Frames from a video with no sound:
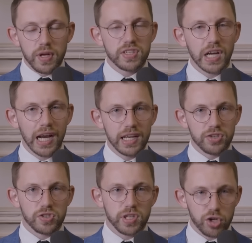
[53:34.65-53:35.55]
So it's
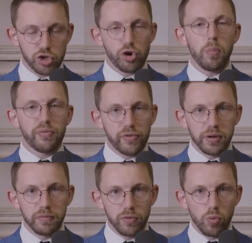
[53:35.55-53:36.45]
clearly just like a shop
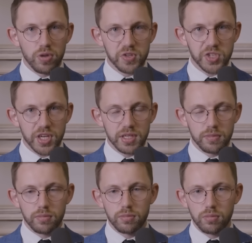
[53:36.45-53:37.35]
front for what the
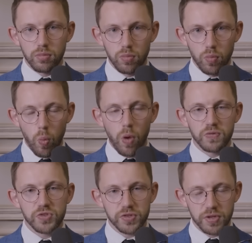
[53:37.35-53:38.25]
state
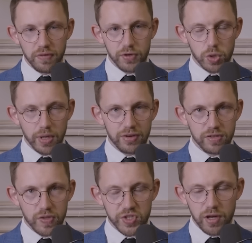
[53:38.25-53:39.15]
wants the official
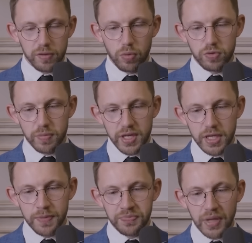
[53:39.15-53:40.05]
narrative on Southport to
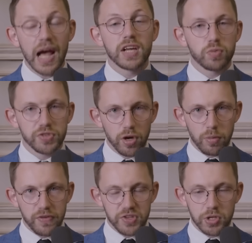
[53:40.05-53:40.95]
be, as was the
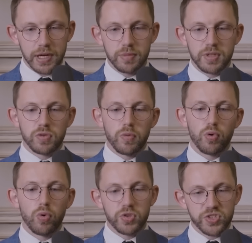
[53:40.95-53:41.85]
Home Affairs Select Committee
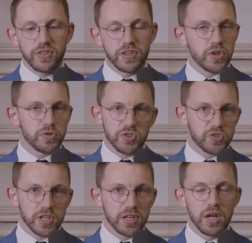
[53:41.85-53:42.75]
report, which said there's no
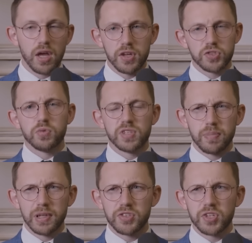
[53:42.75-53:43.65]
such thing as
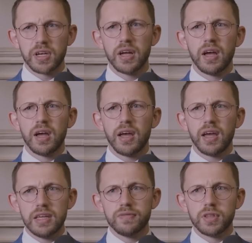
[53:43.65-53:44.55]
two-tier policing,
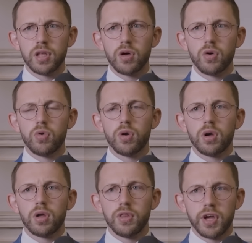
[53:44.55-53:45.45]
even though
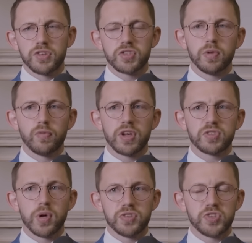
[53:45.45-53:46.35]
the Constable of
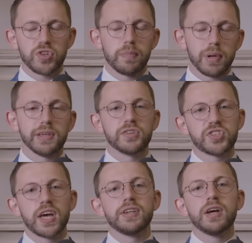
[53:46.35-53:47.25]
West Merseyside
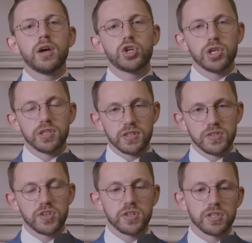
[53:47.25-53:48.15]
Police said she had
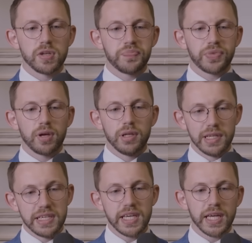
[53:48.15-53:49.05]
considered
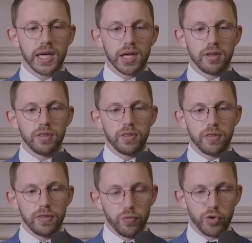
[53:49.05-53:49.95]
leaking
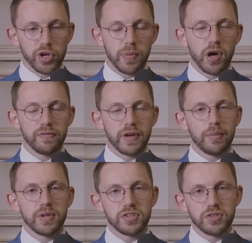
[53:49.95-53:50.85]
the Rudakabana
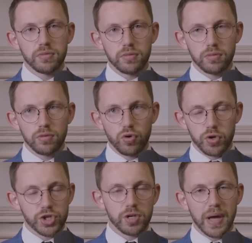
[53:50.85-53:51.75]
family's
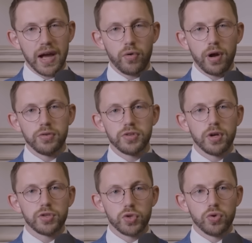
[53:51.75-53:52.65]
Christian
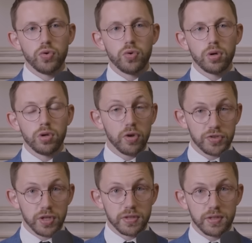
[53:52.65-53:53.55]
background
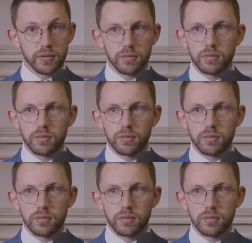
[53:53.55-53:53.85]
not to